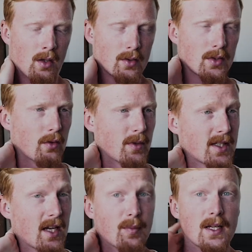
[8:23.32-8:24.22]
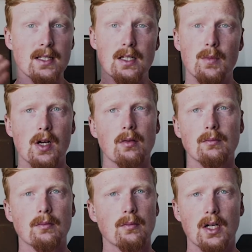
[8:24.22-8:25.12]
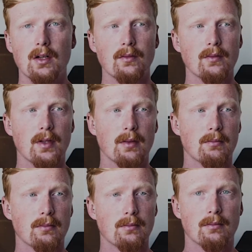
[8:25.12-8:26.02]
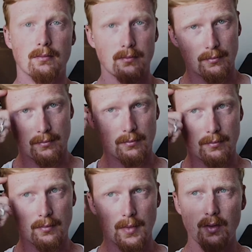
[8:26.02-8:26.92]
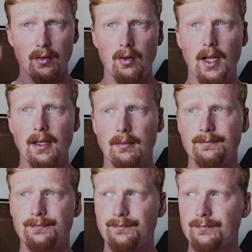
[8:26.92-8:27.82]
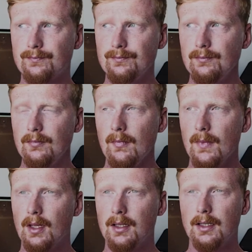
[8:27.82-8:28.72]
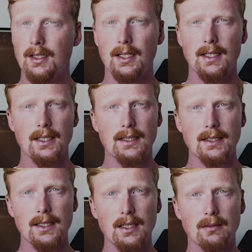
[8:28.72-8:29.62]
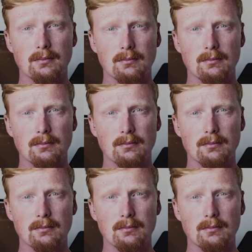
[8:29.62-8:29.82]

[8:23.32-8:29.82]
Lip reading: So my safe place is my own noggin. Yeah.